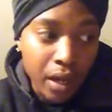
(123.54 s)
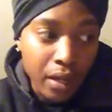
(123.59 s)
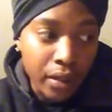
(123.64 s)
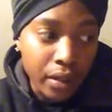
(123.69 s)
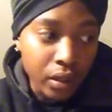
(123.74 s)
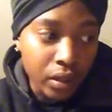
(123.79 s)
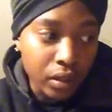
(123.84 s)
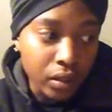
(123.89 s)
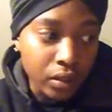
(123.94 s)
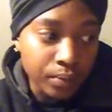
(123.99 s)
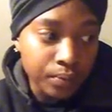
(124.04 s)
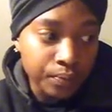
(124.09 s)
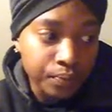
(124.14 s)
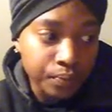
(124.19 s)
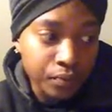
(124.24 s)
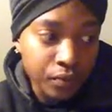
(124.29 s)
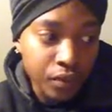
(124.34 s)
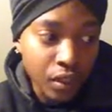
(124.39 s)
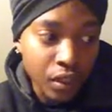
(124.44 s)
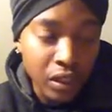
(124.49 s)
by the
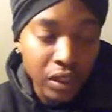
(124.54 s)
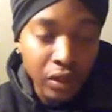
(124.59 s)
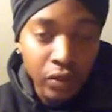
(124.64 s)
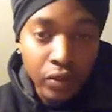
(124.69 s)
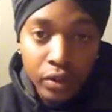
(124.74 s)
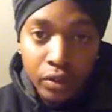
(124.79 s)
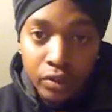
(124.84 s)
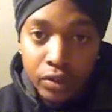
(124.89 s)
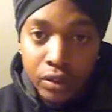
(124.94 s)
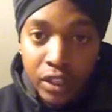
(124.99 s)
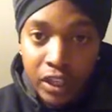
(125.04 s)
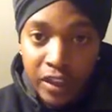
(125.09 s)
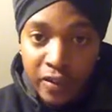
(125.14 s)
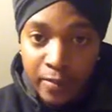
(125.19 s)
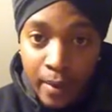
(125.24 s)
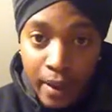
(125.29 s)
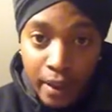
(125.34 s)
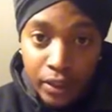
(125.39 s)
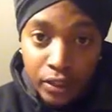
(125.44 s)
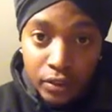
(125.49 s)
colonial
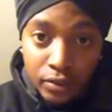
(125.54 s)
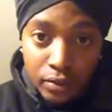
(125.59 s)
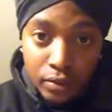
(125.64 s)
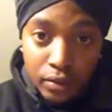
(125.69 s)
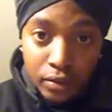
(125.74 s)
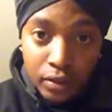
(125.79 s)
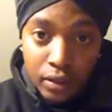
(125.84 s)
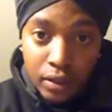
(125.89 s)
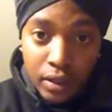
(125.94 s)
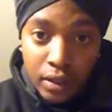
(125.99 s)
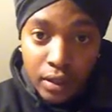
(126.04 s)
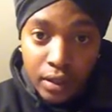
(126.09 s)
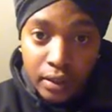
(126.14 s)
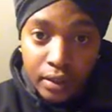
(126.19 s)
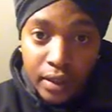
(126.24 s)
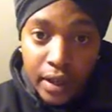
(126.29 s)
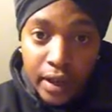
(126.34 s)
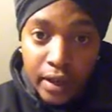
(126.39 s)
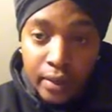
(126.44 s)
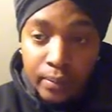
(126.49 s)
slave masters
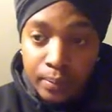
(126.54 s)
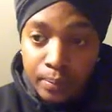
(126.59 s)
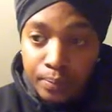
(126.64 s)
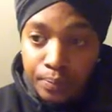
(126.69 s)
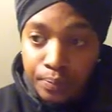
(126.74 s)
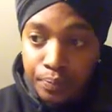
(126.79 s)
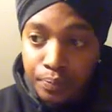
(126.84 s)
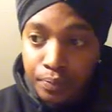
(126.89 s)
that